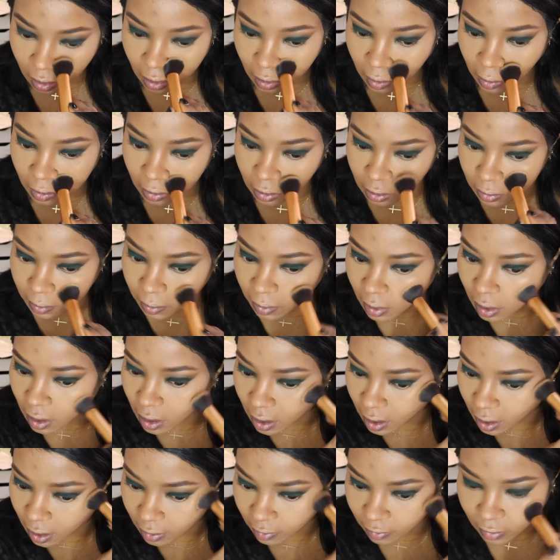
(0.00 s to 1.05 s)
And then I'm going to
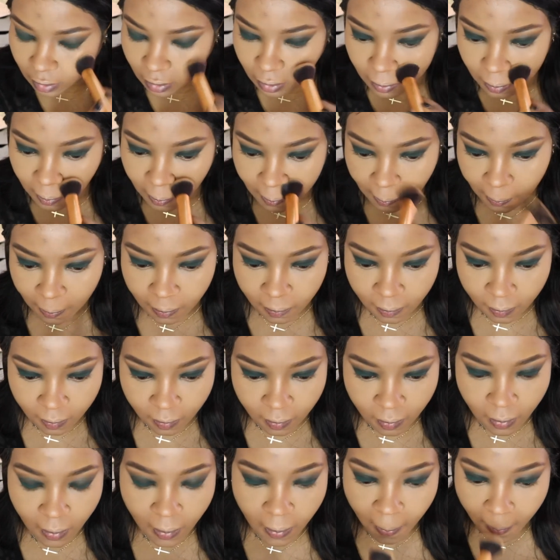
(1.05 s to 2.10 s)
go back on top of it
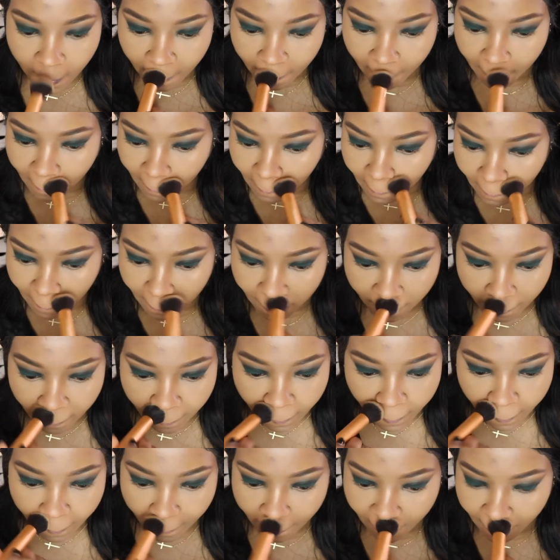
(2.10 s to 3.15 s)
with my beauty
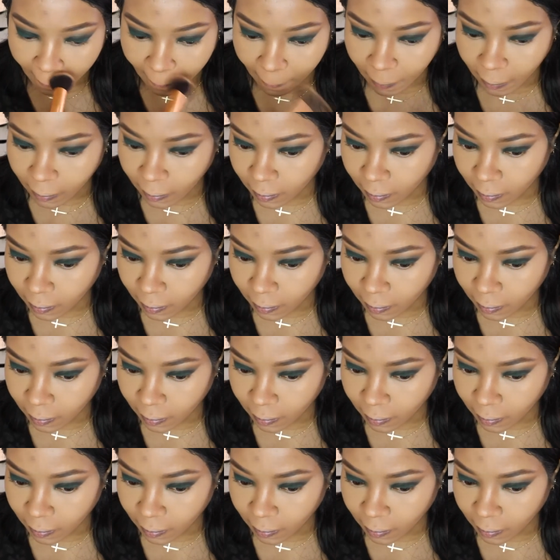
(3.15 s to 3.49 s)
blender.